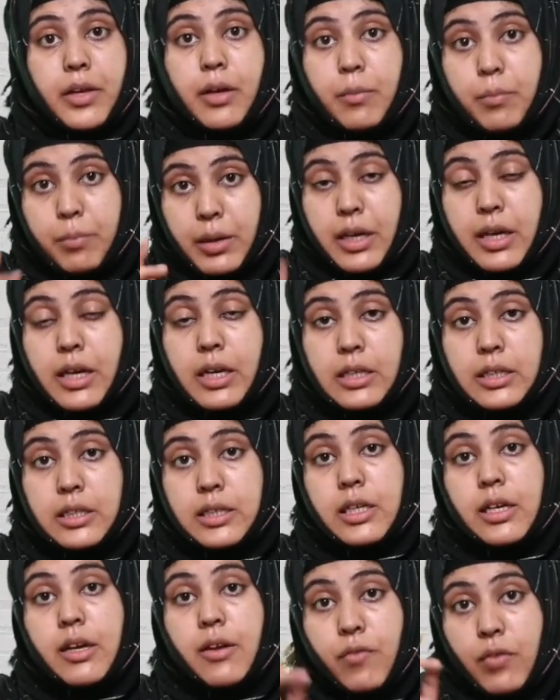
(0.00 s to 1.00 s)
Because
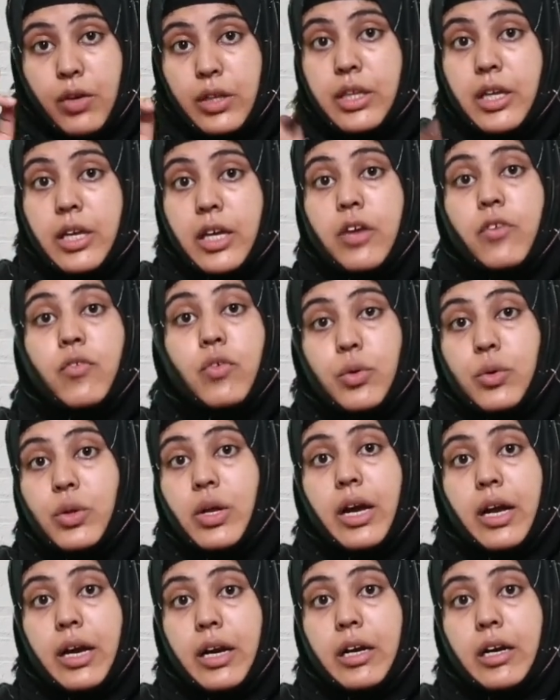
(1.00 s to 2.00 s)
when they give you the
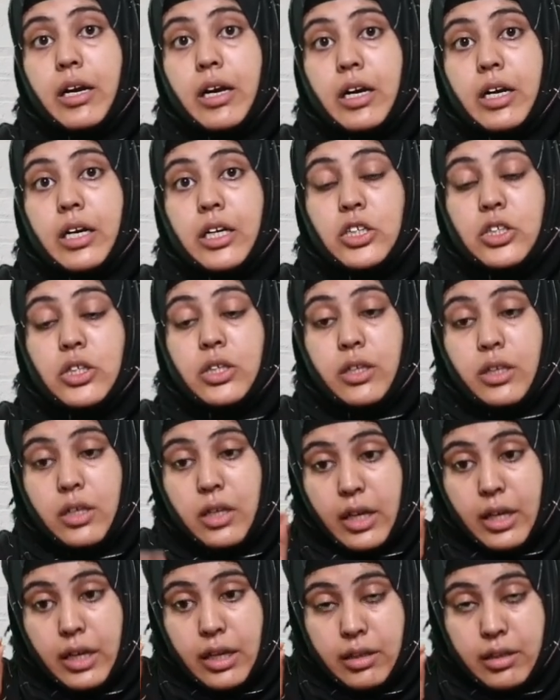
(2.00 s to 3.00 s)
error
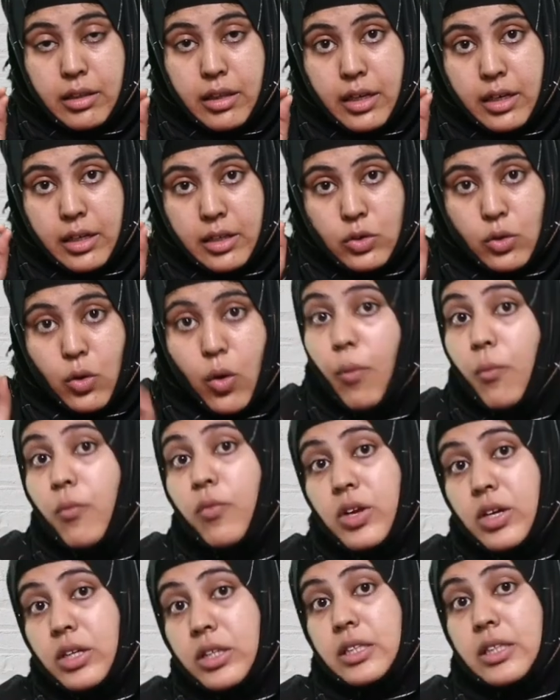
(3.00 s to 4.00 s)
correction, there is
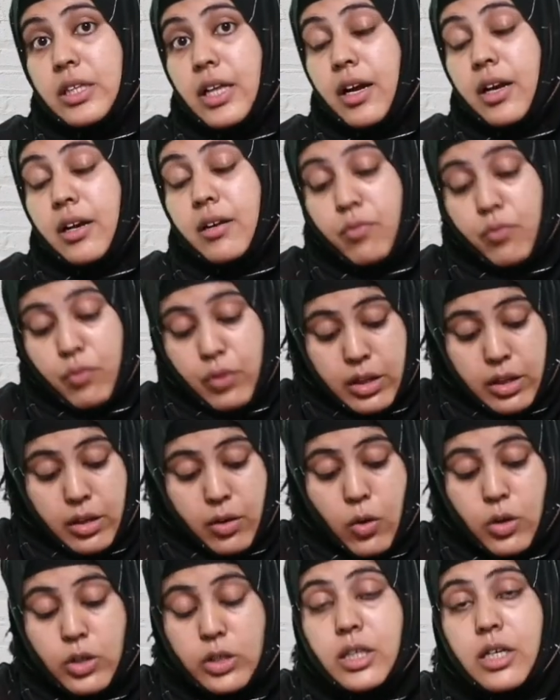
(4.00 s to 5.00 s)
obvious that when the
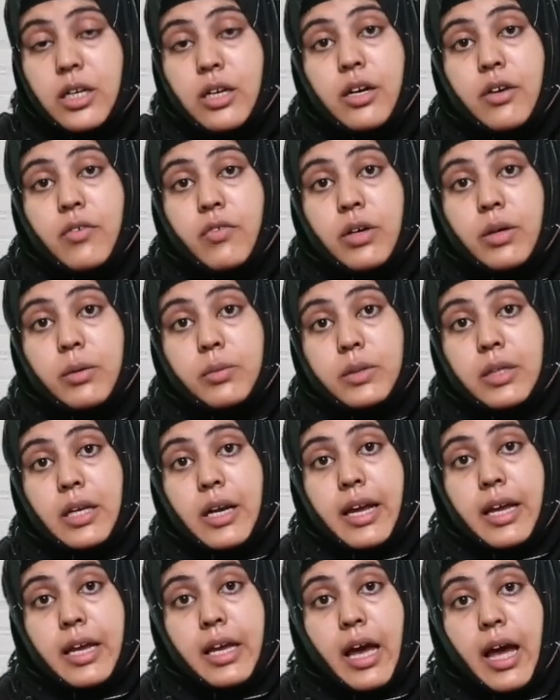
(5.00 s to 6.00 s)
auxiliary verbs
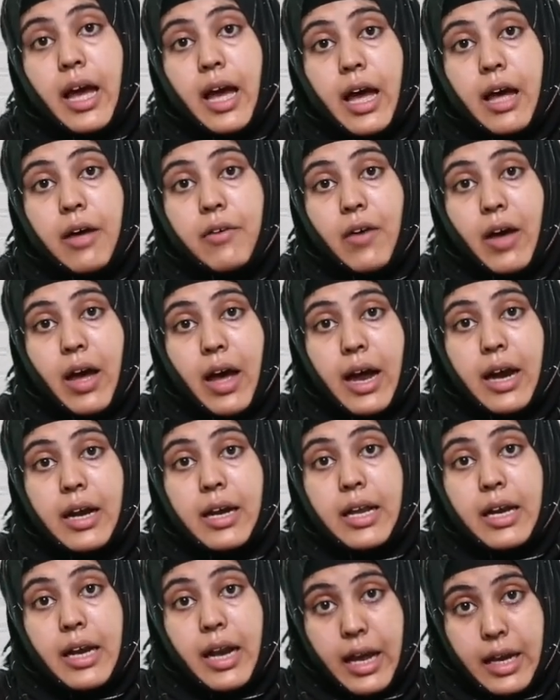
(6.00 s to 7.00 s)
like have, had
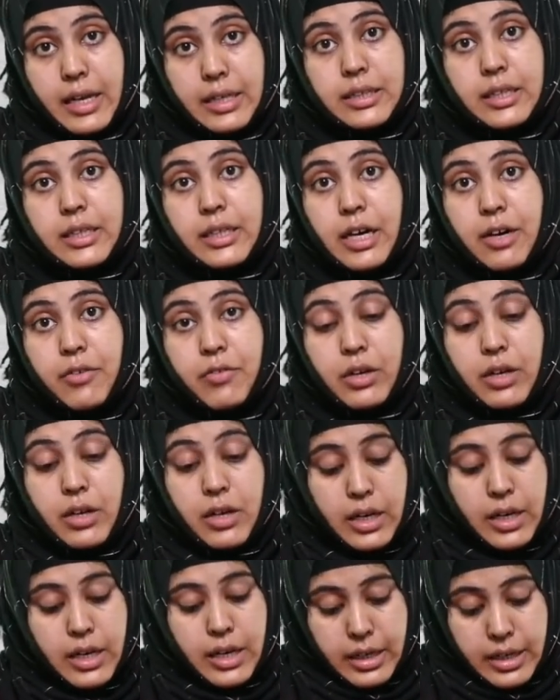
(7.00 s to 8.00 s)
and has are given,
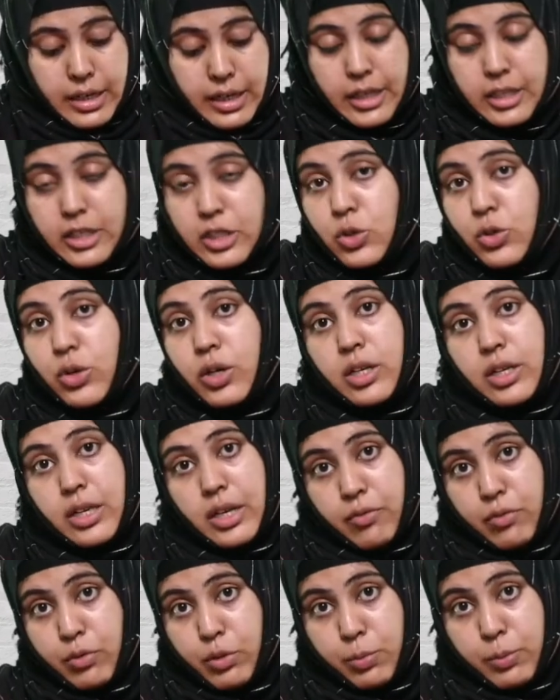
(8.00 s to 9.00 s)
next to it there
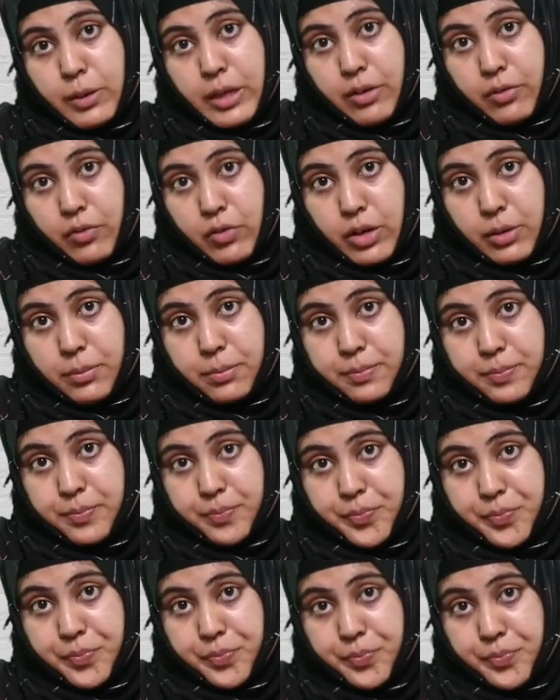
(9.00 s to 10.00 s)
would be a verb.
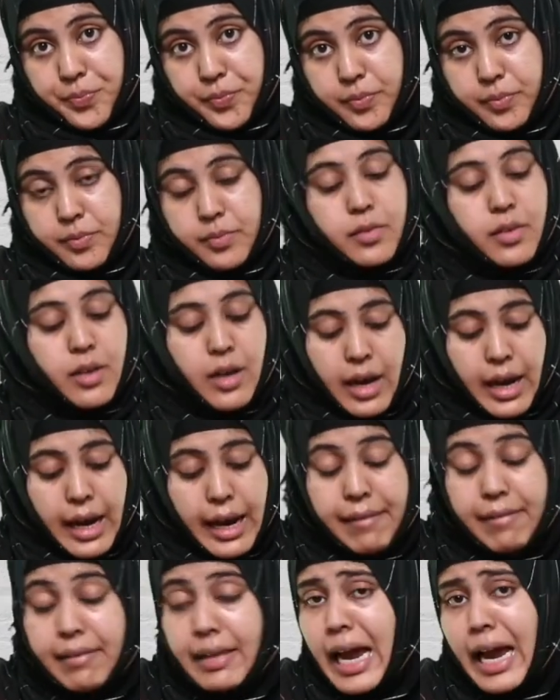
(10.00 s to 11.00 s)

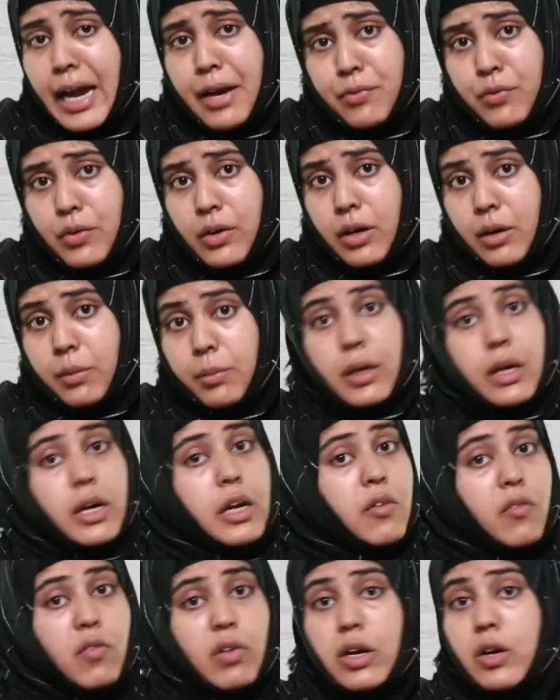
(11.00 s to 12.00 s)
And that verb
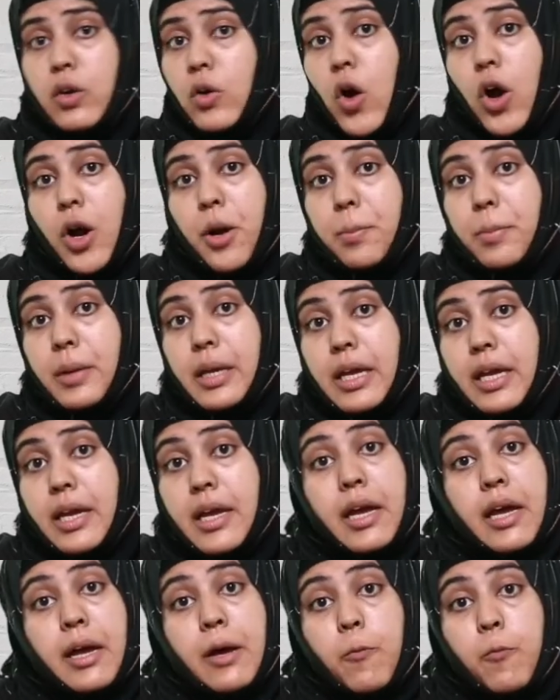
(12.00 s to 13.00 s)
will not
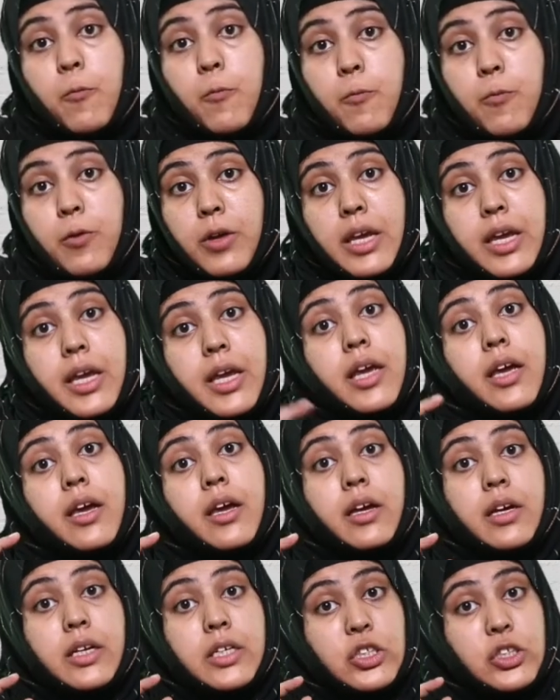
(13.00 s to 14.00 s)
be
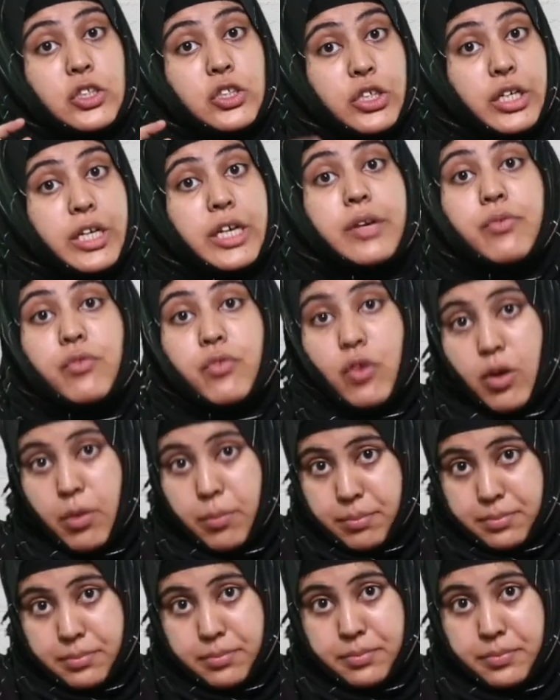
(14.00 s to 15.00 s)
V3 form.
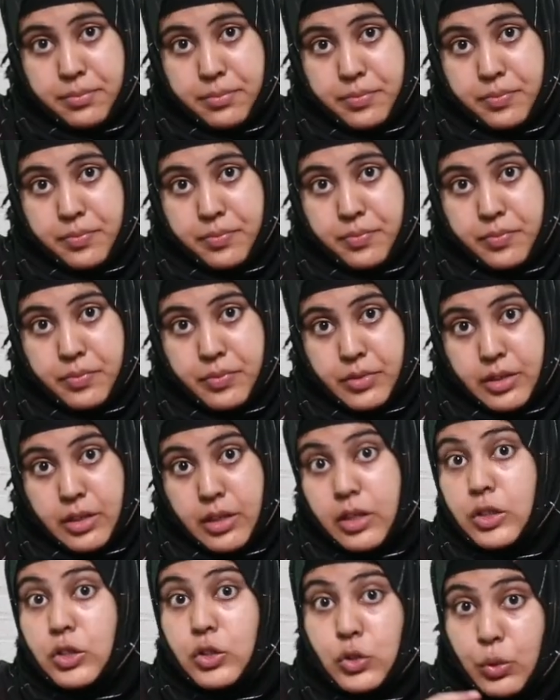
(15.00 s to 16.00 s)

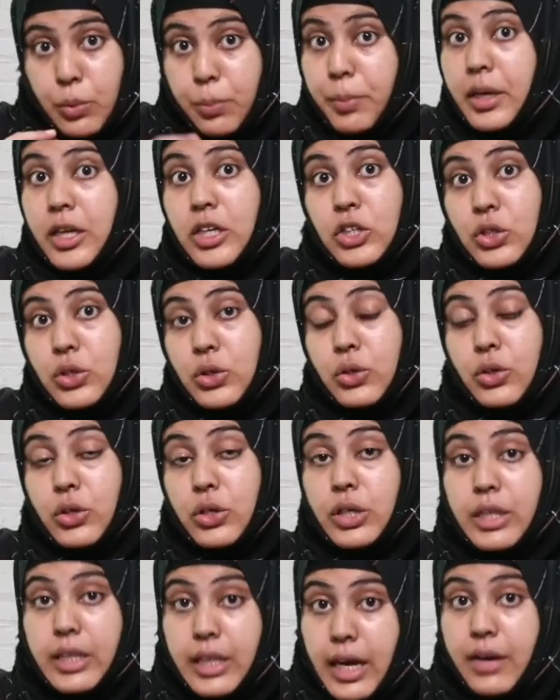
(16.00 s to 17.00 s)
So make
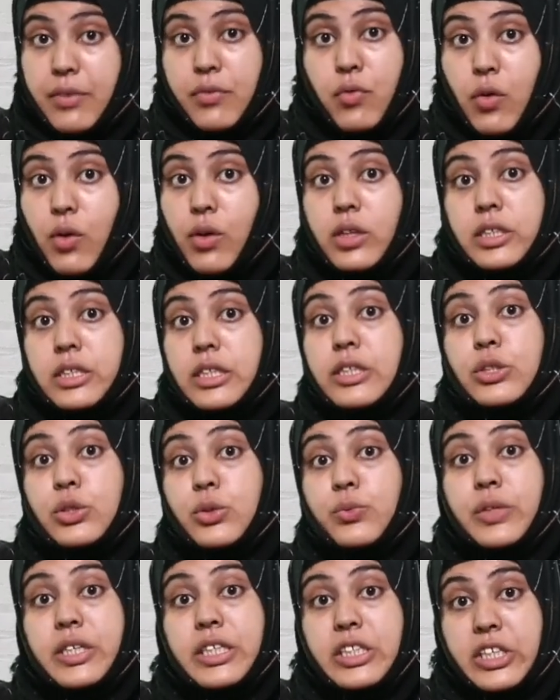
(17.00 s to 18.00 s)
sure that falls into
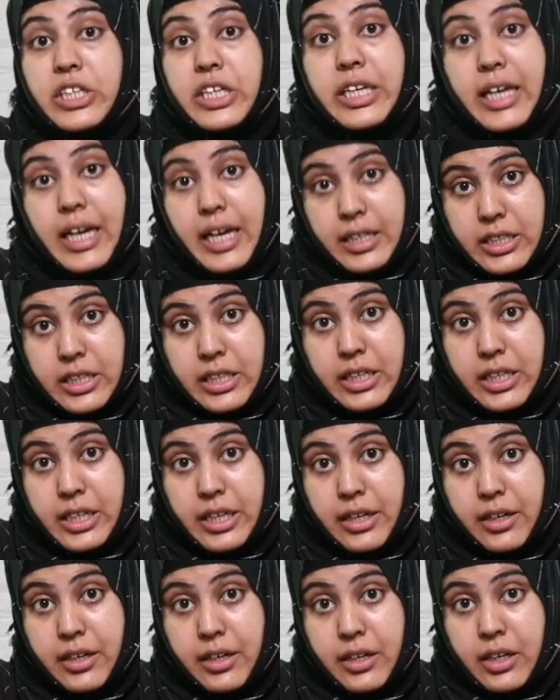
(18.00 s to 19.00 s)
V3 category.
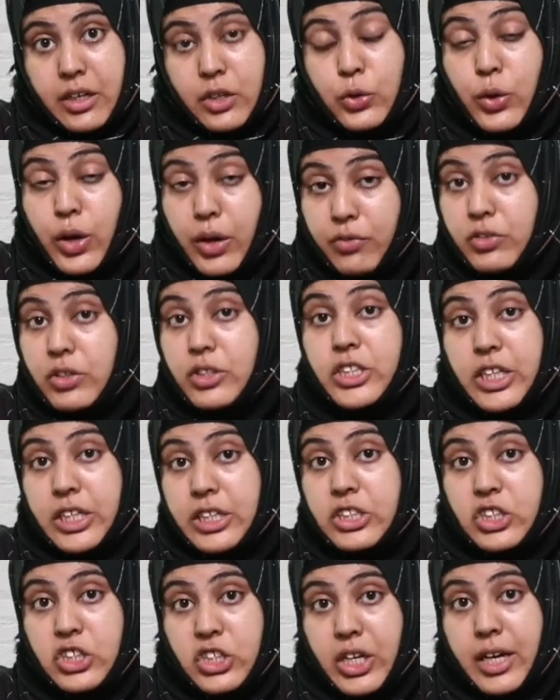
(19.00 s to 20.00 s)
You have to
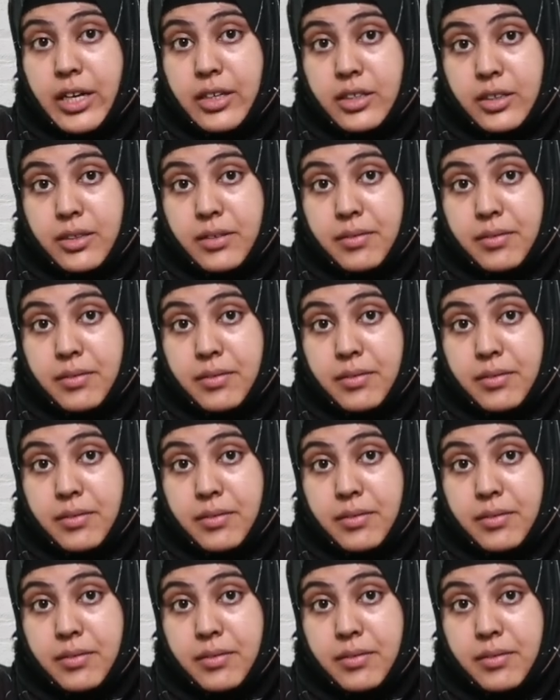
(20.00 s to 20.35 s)
change that.